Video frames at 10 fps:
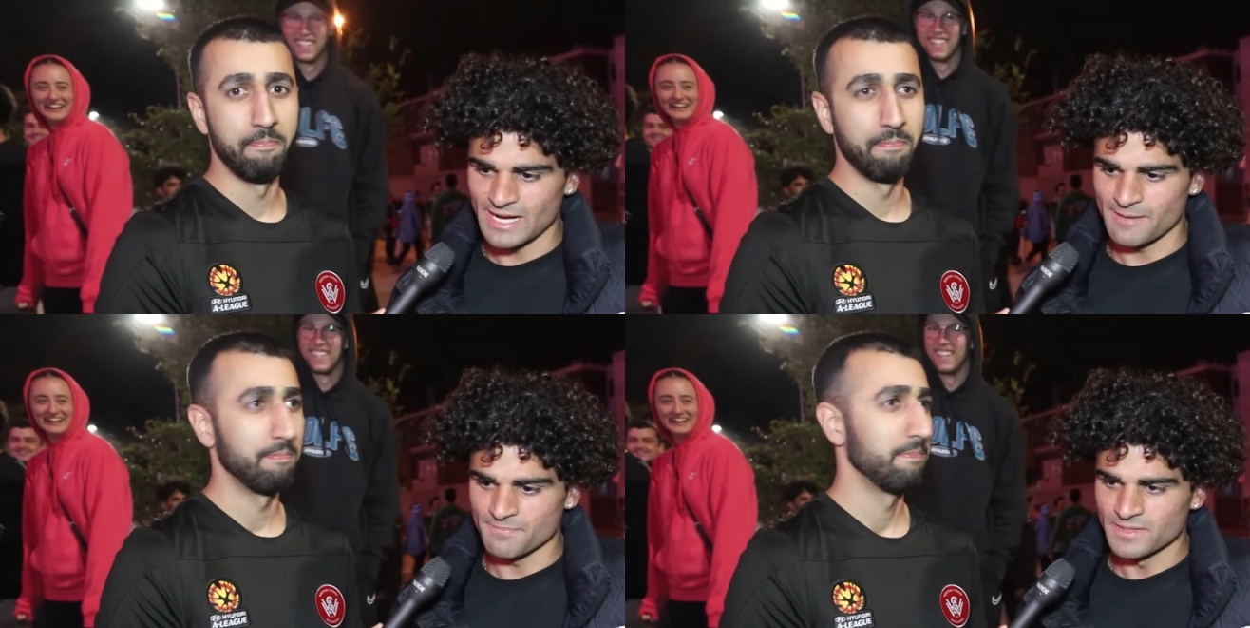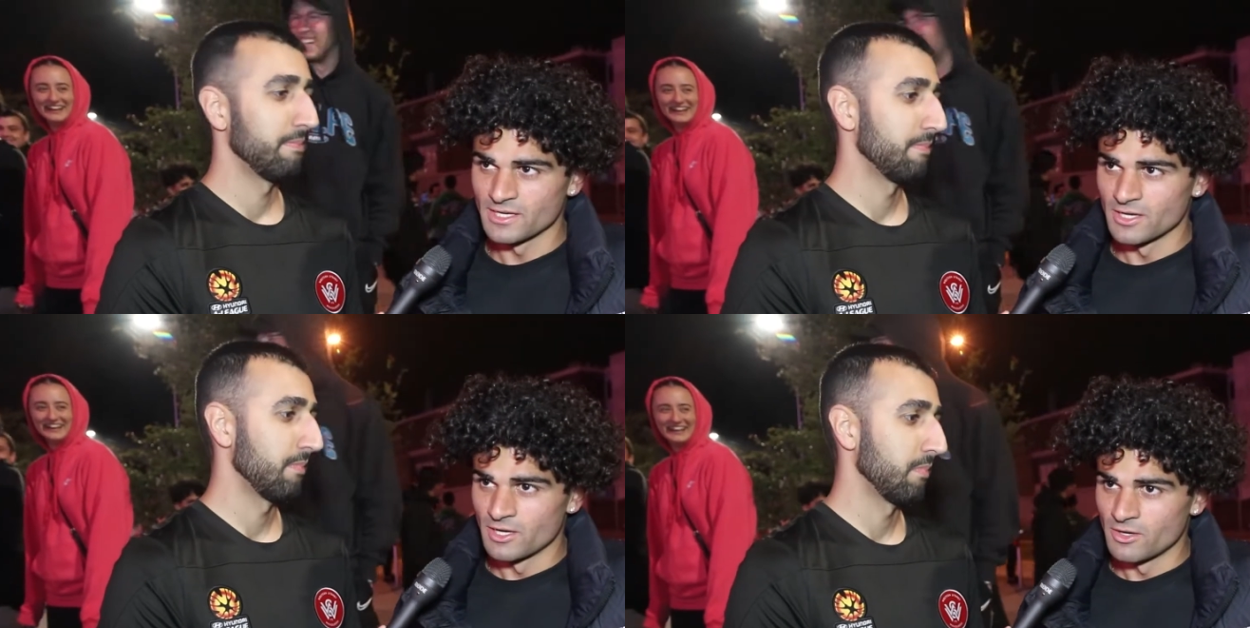Speaker 1: but
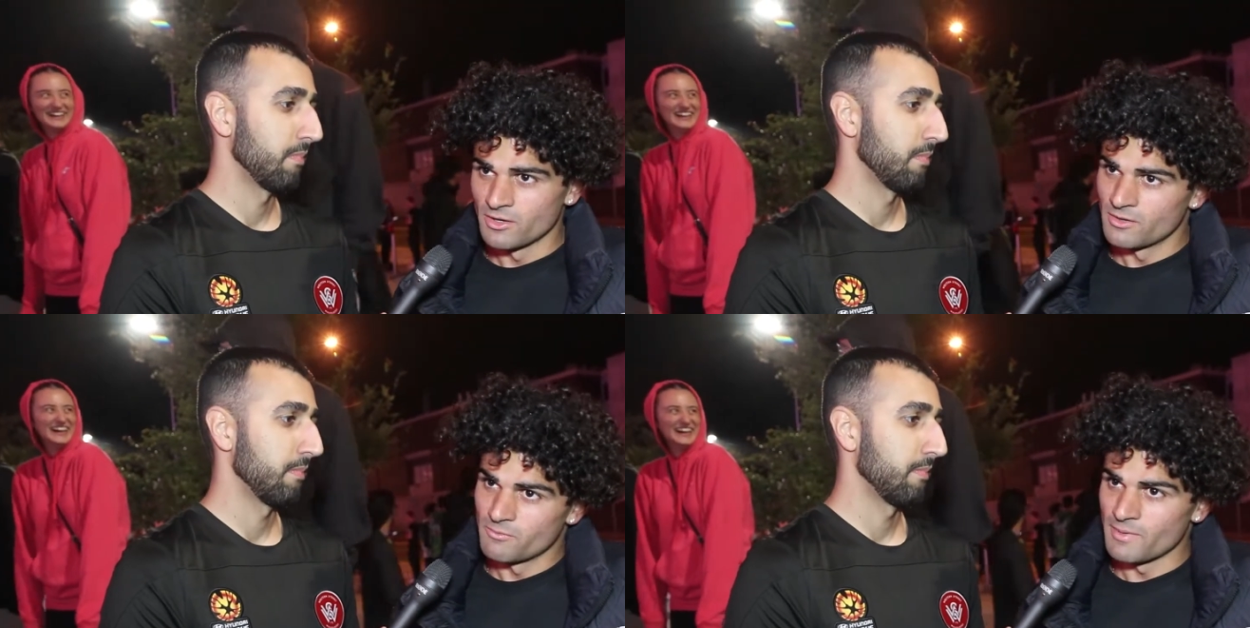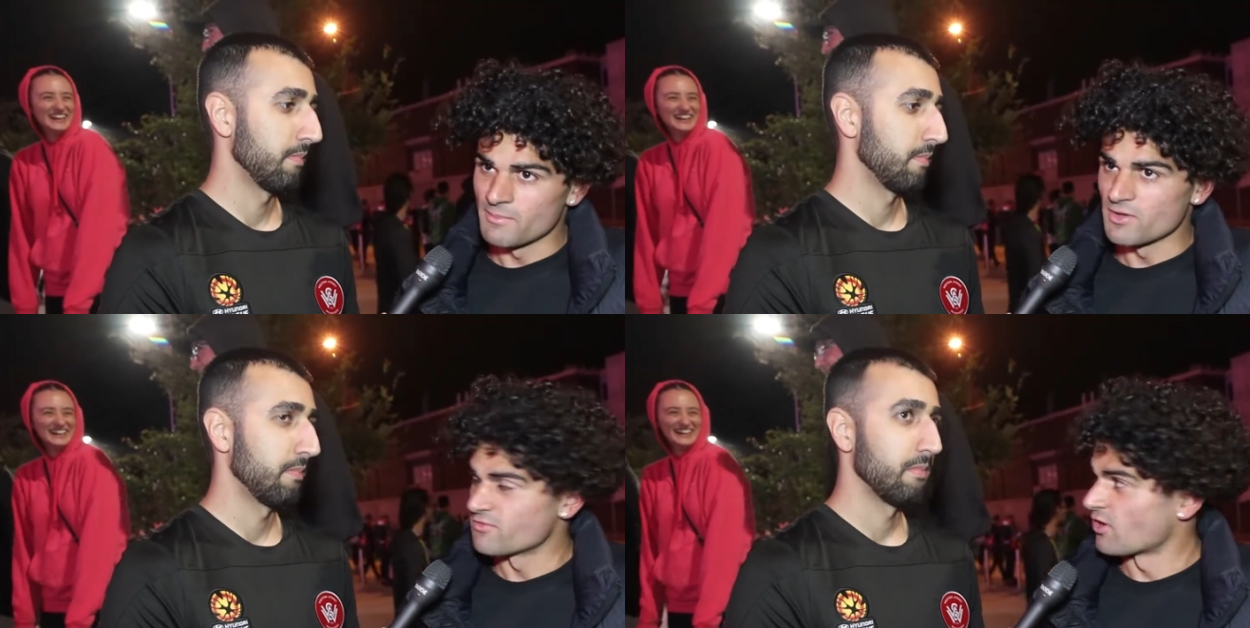
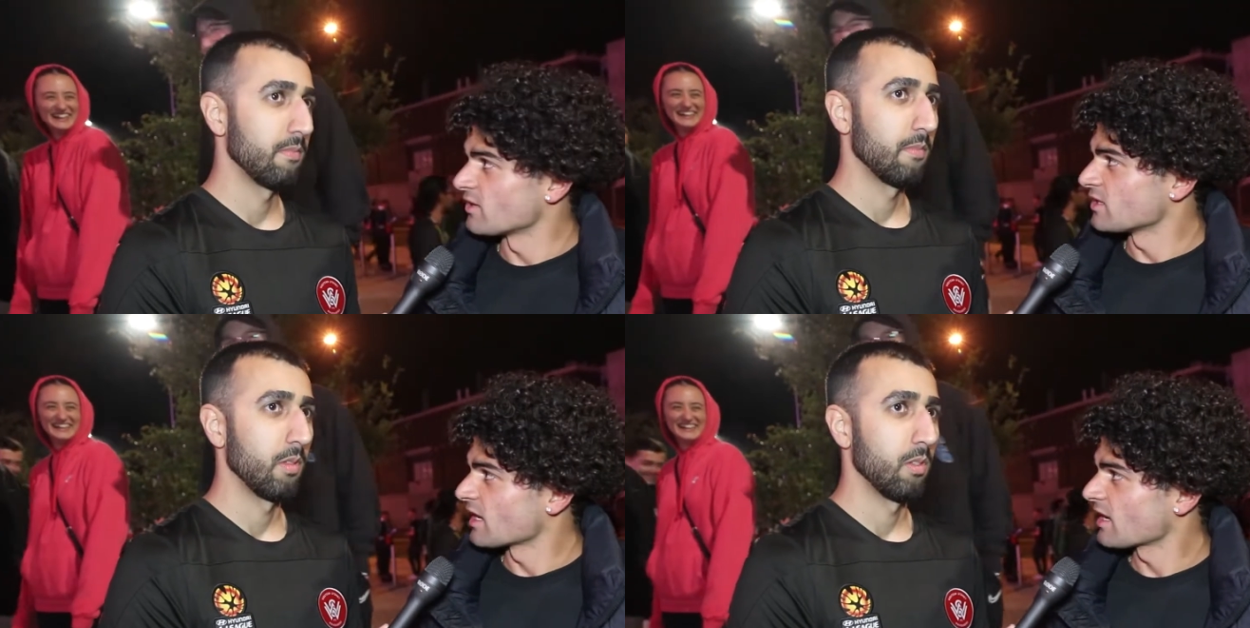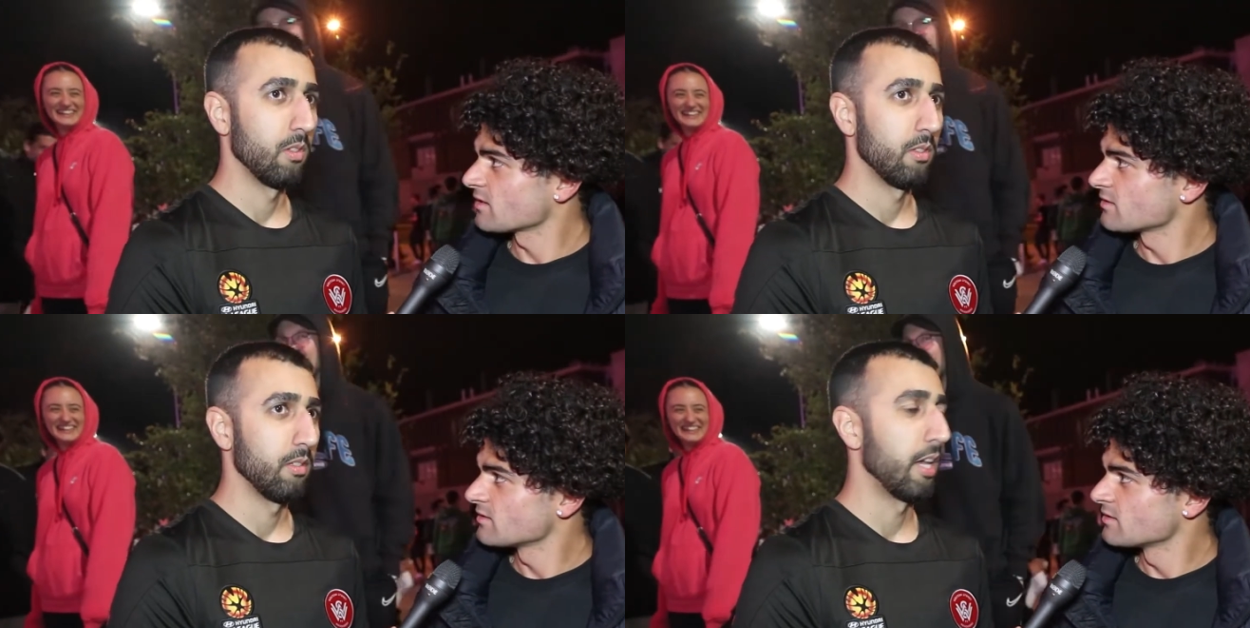we move on, you
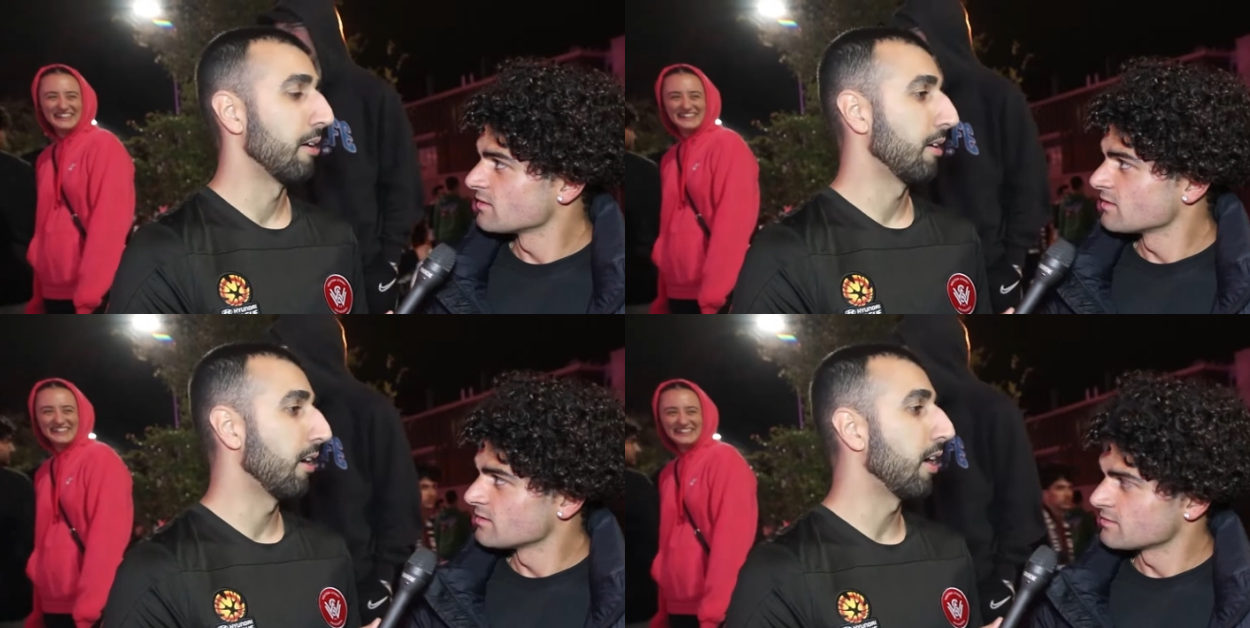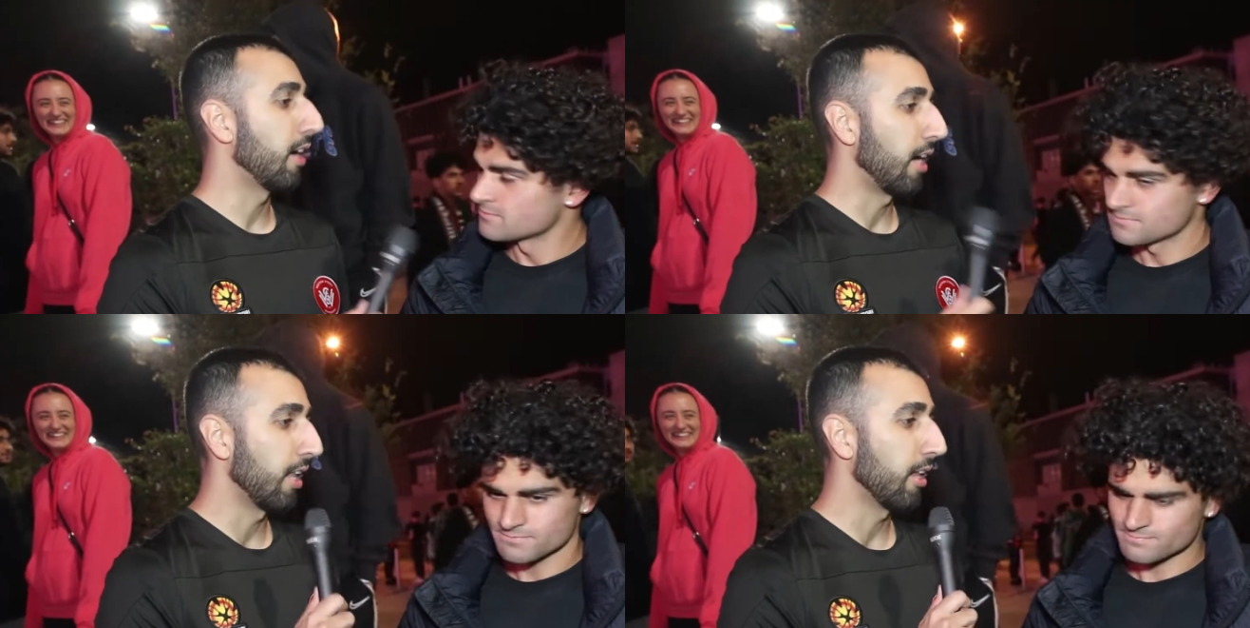know?
Speaker 2: Yeah, I,
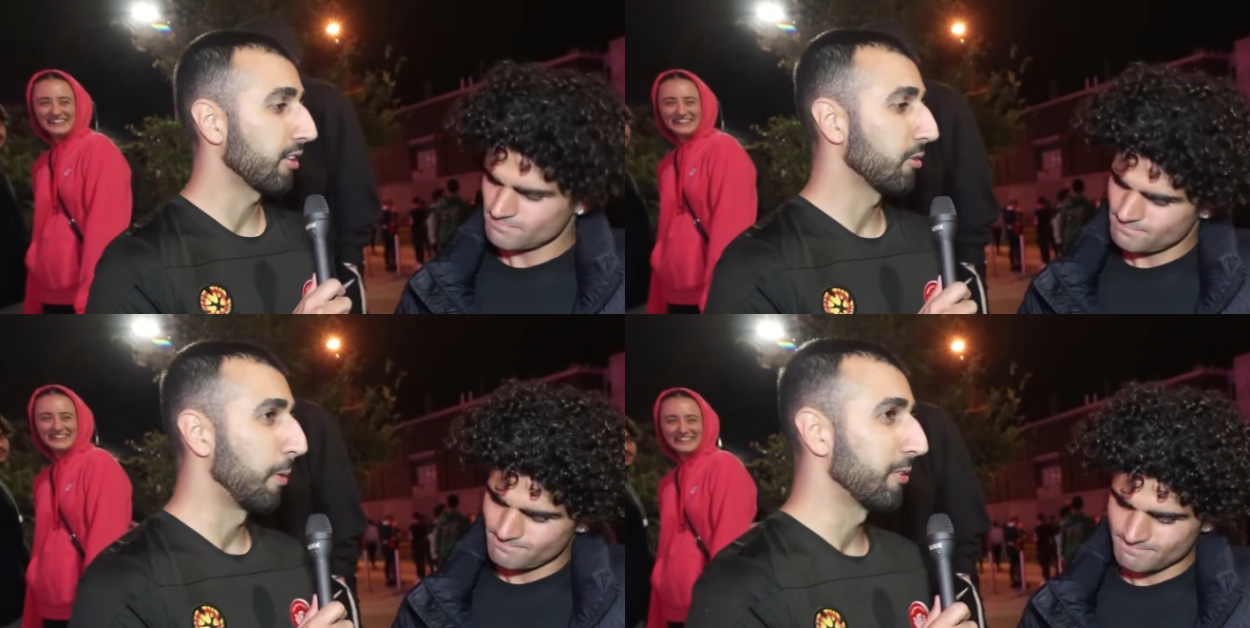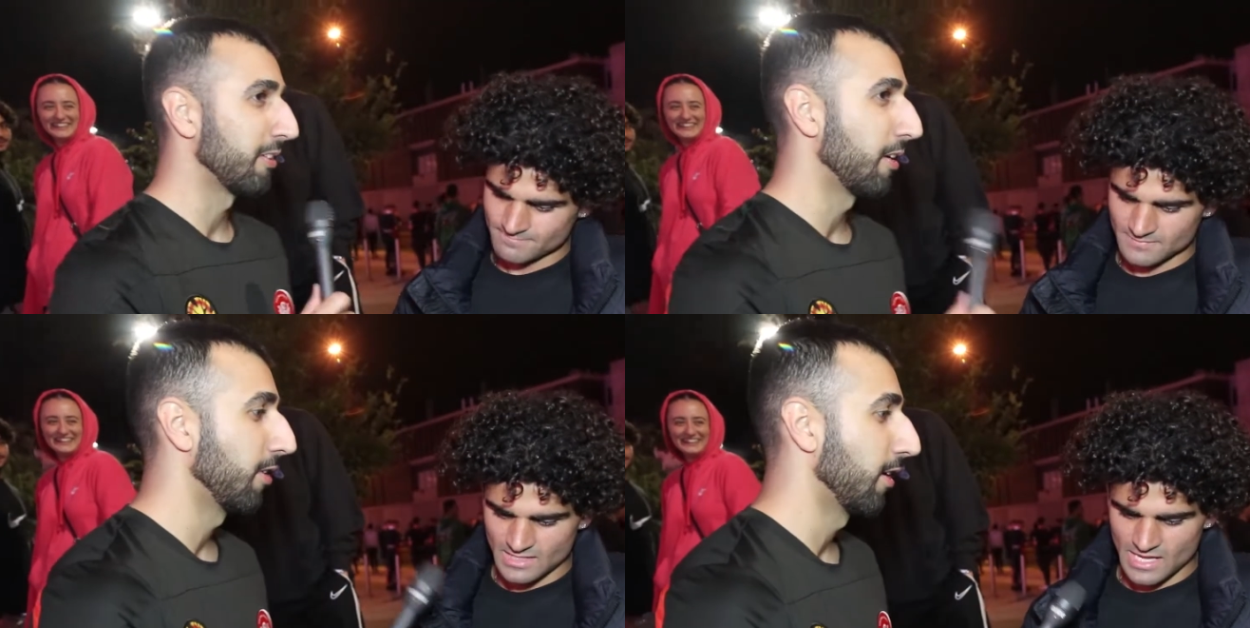I like this
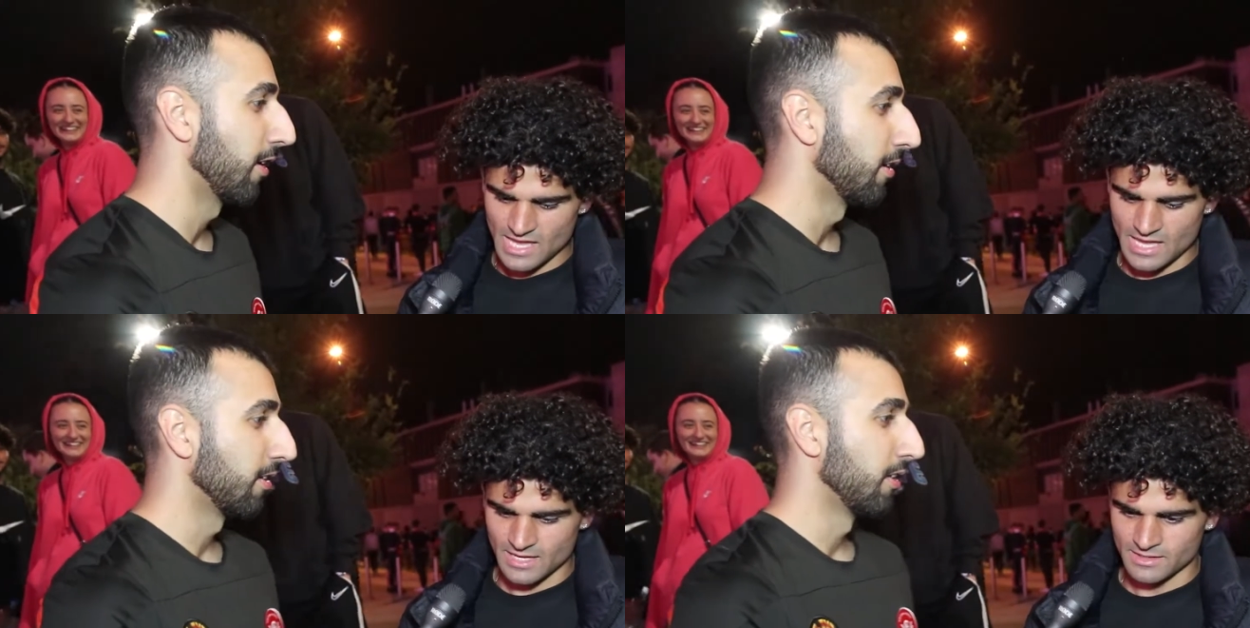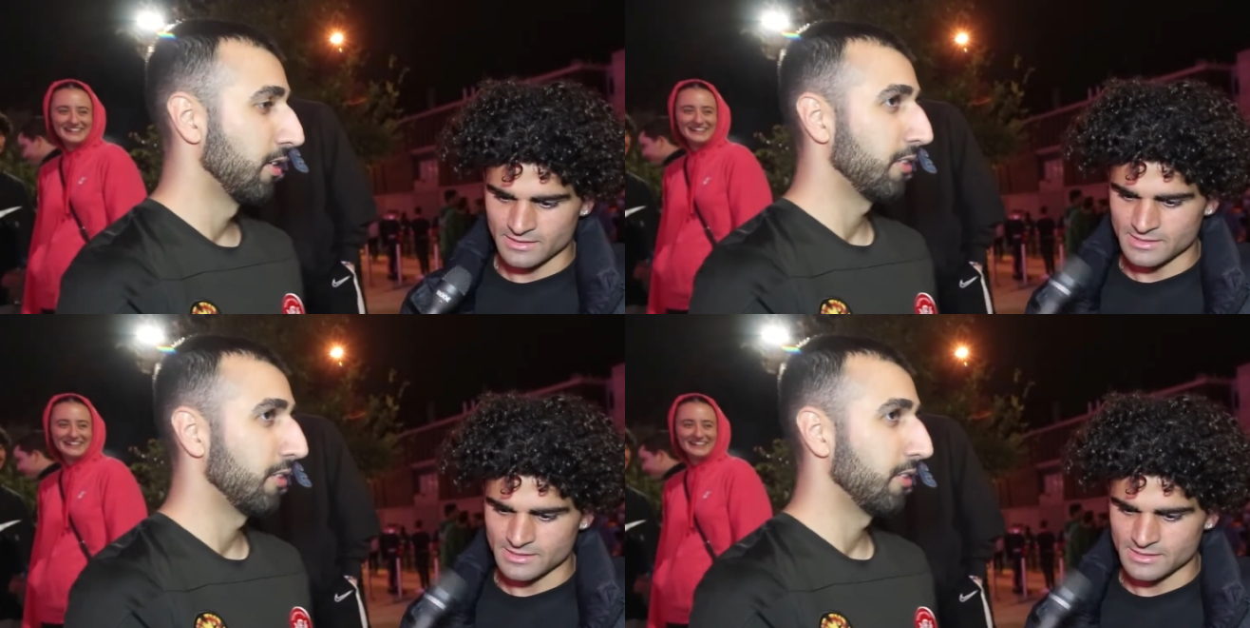positivity. Yeah. yeah.